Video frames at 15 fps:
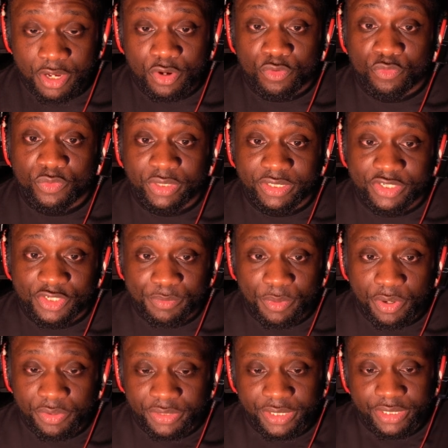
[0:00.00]
really
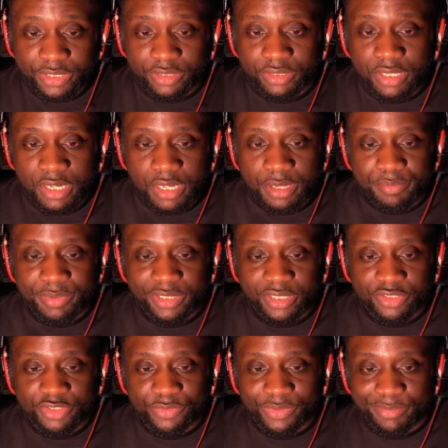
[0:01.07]
small here
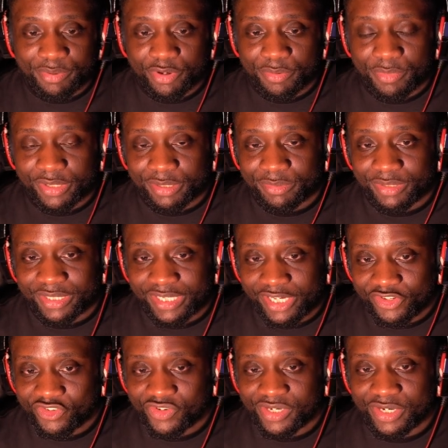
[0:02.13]
because you want a Pokemon
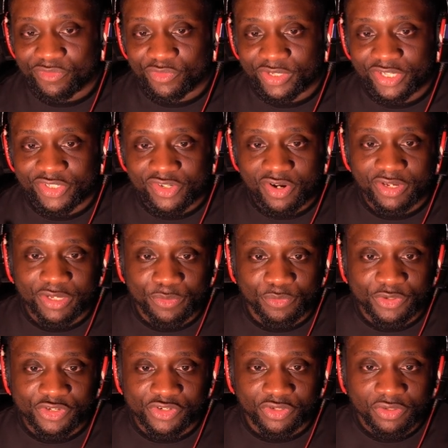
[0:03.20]
communication and really target
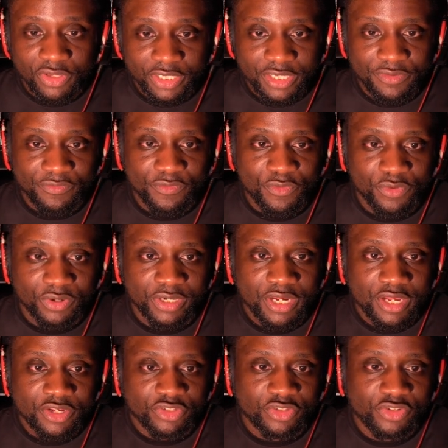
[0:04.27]
what you're looking for.
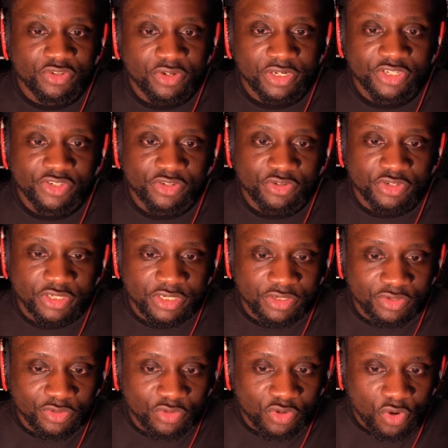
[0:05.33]
So you know that you're
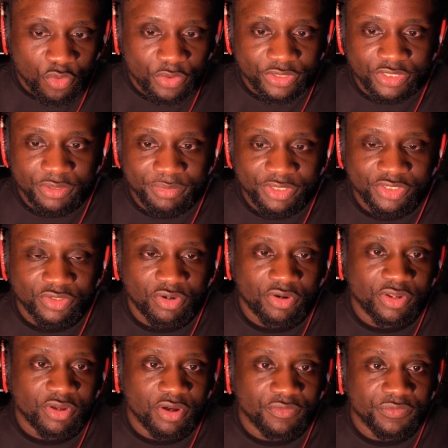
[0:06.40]
going to be
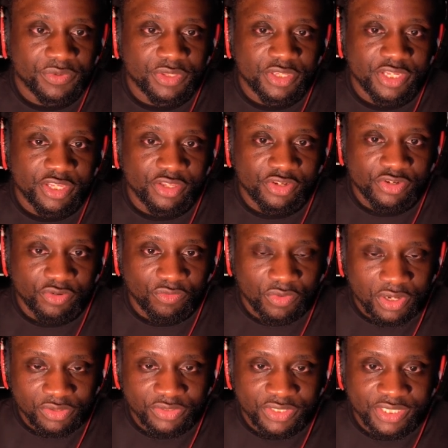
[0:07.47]
starting off with either your
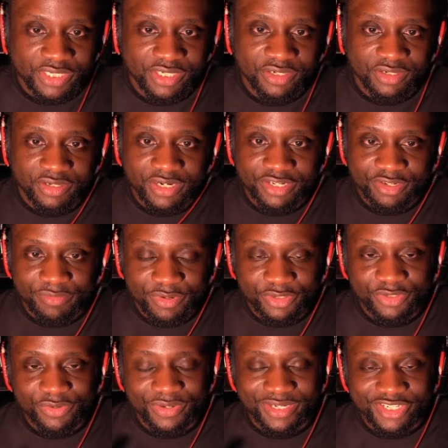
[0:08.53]
Ralts here and your
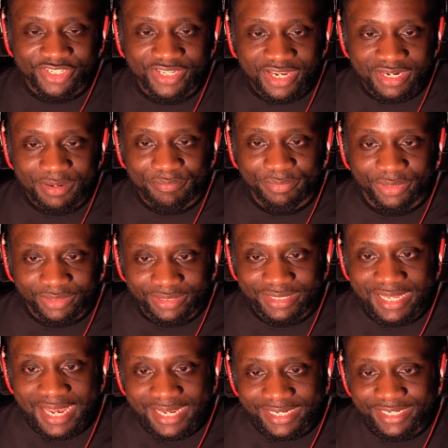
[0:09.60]
Mewtwo and just kind of build
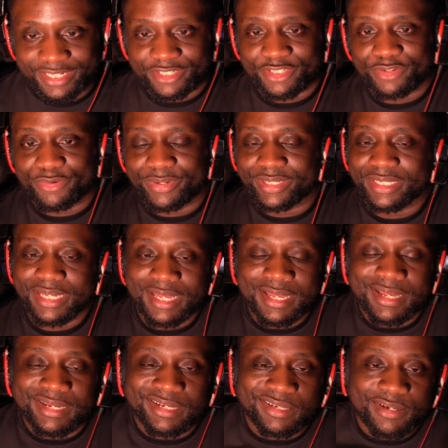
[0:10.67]
that into it.
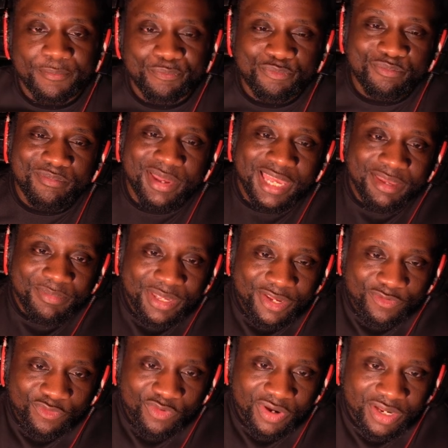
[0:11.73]
Maybe
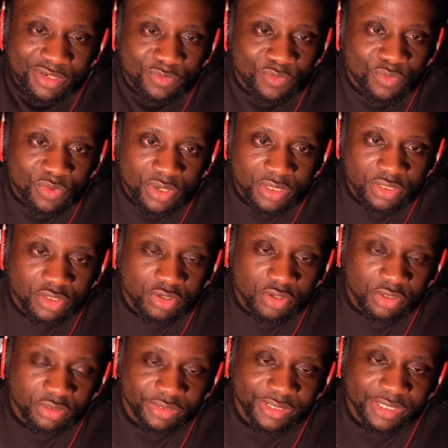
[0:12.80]
run 1
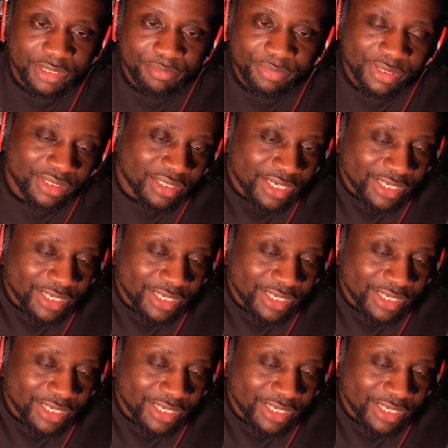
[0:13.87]
Curlia, but